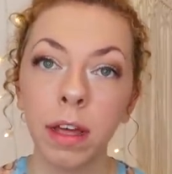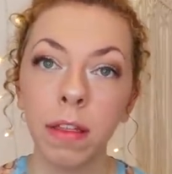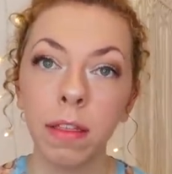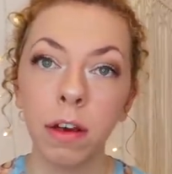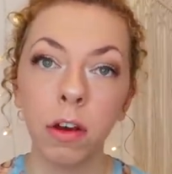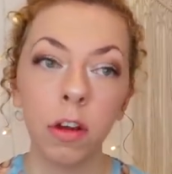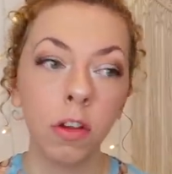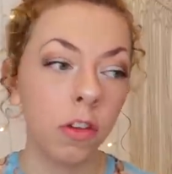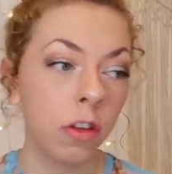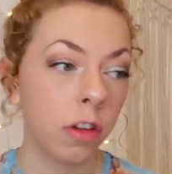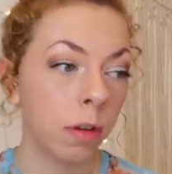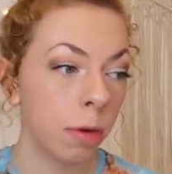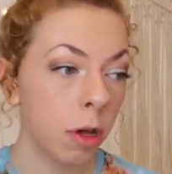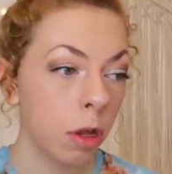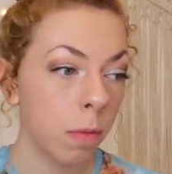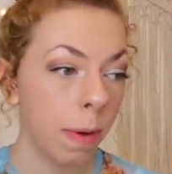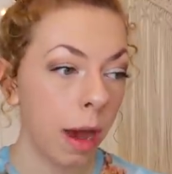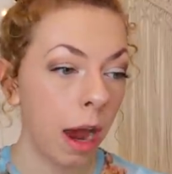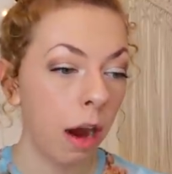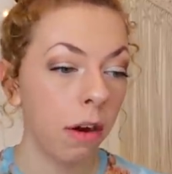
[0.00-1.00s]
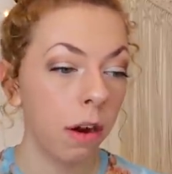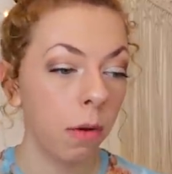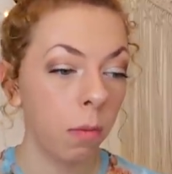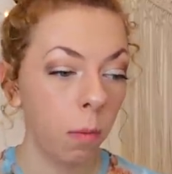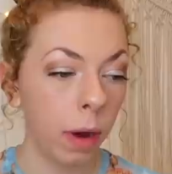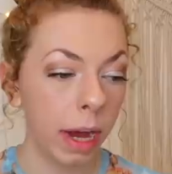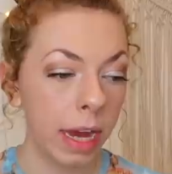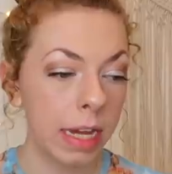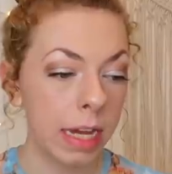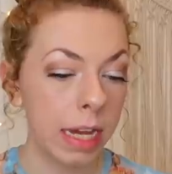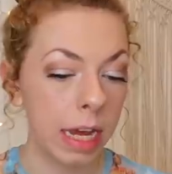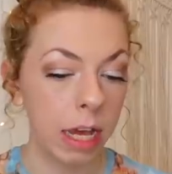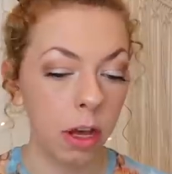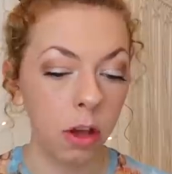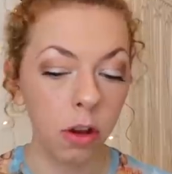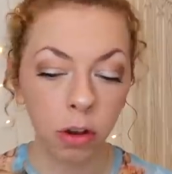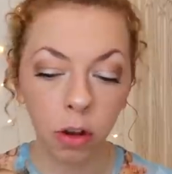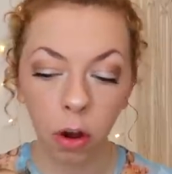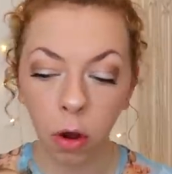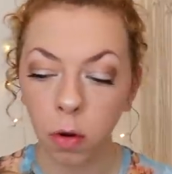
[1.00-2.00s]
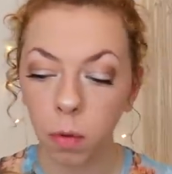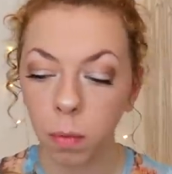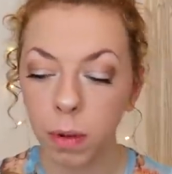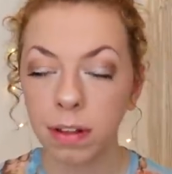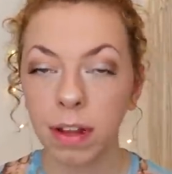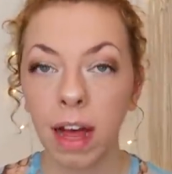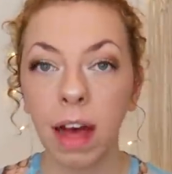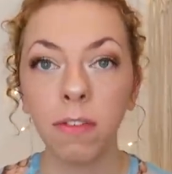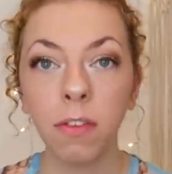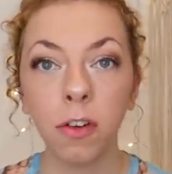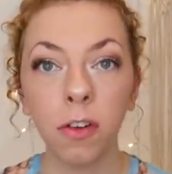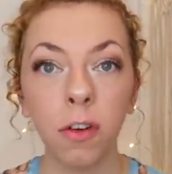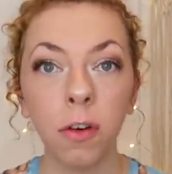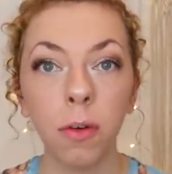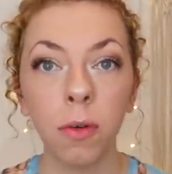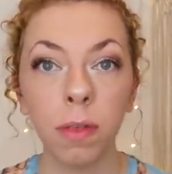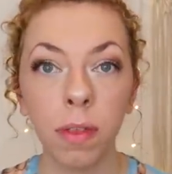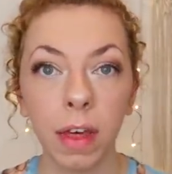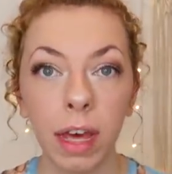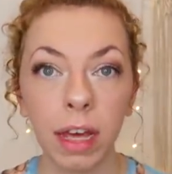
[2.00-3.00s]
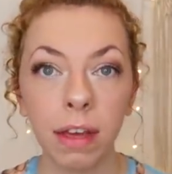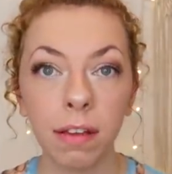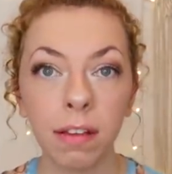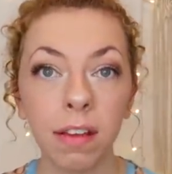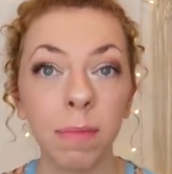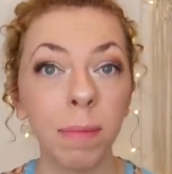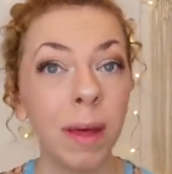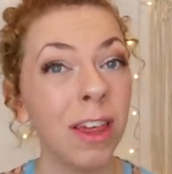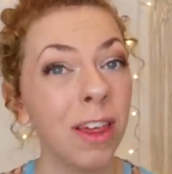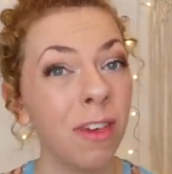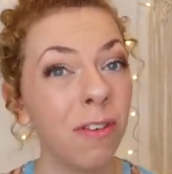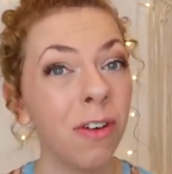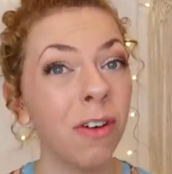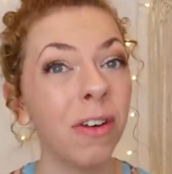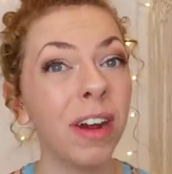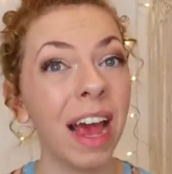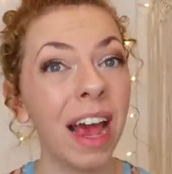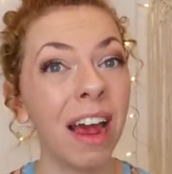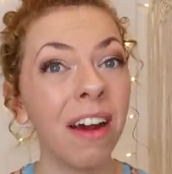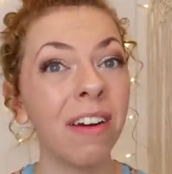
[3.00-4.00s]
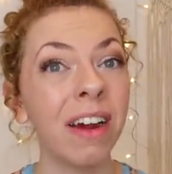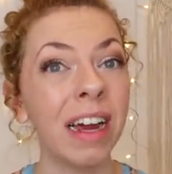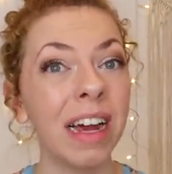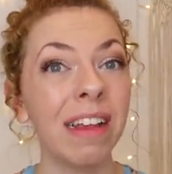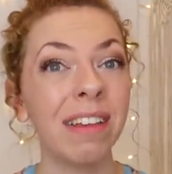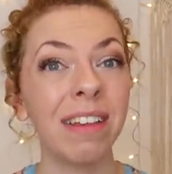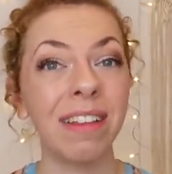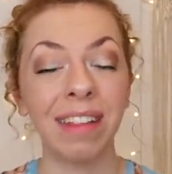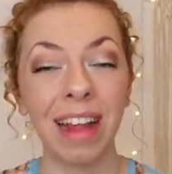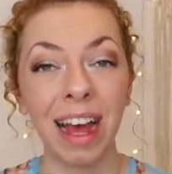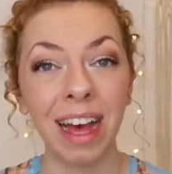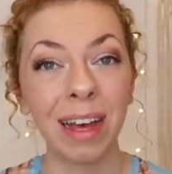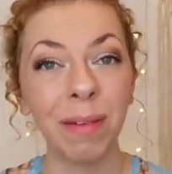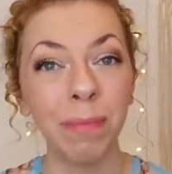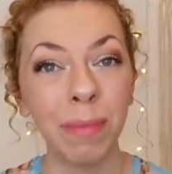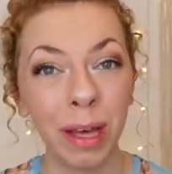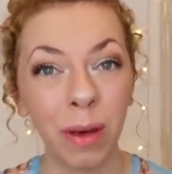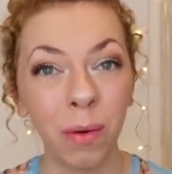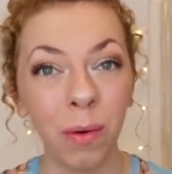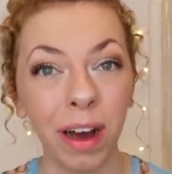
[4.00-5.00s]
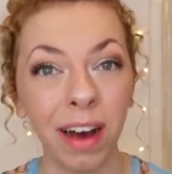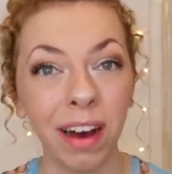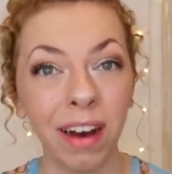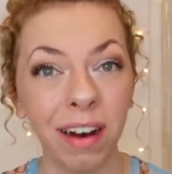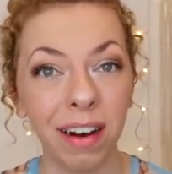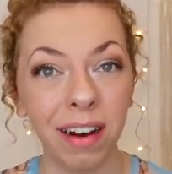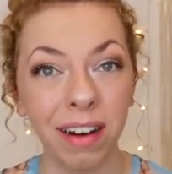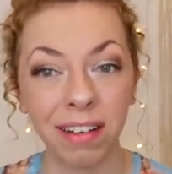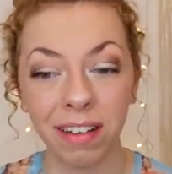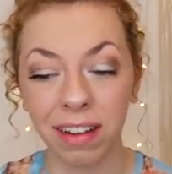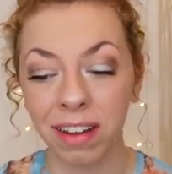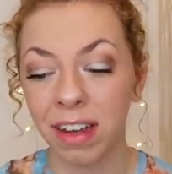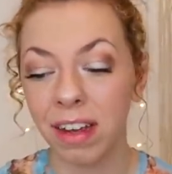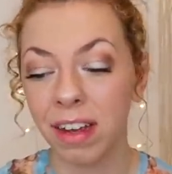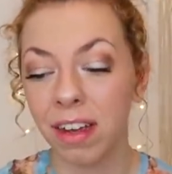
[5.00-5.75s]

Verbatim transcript: There is so much power in waiting. You don't always have to do things, especially if you're an Aries, that can be quite hard.